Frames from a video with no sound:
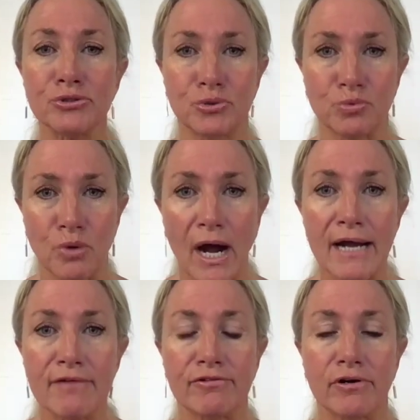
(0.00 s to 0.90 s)

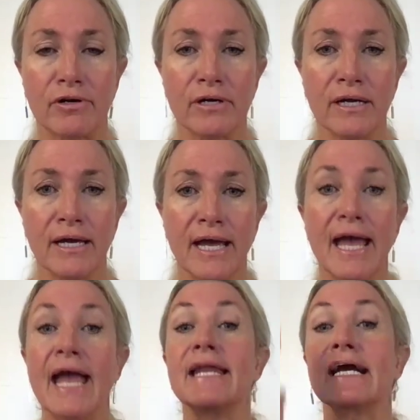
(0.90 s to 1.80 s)
driver
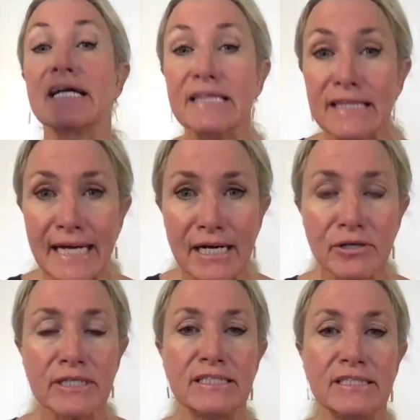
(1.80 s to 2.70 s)
and a
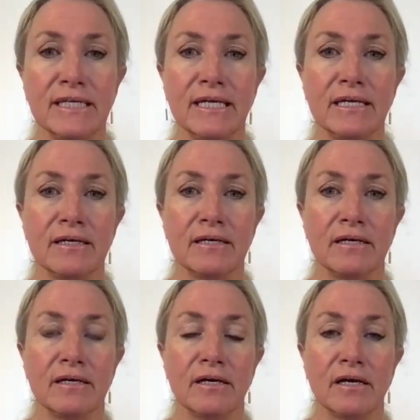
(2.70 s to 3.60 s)
clarity
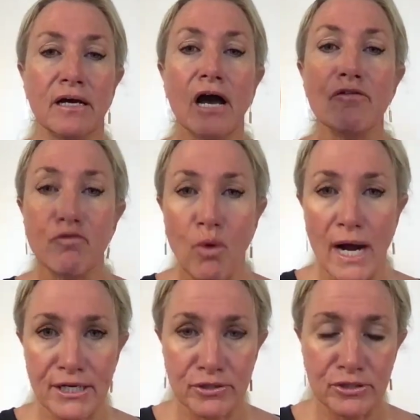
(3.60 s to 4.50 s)
of why
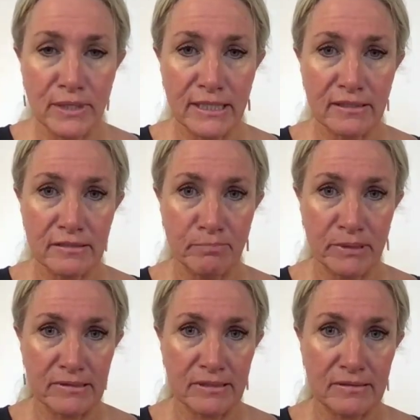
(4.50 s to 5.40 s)
you're doing this
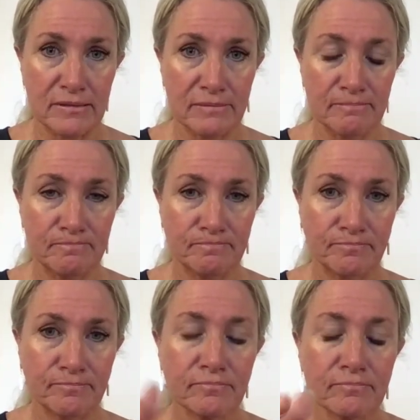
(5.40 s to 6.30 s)
business.
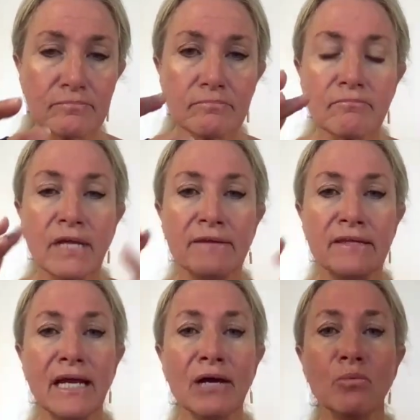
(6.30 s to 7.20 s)

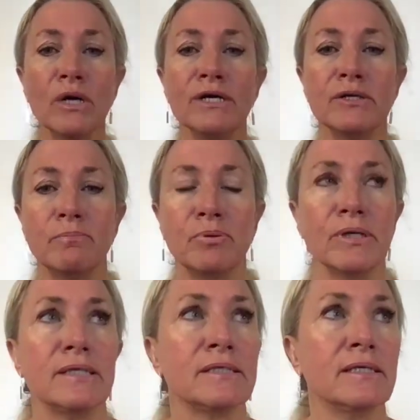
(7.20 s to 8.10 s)
Then I want you to
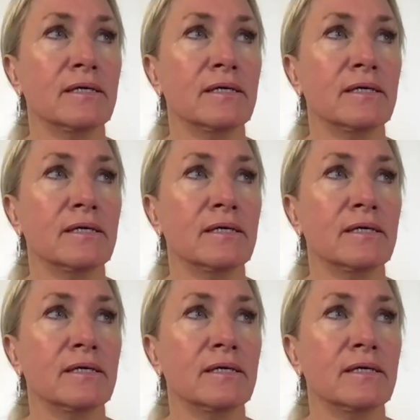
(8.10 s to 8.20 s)
put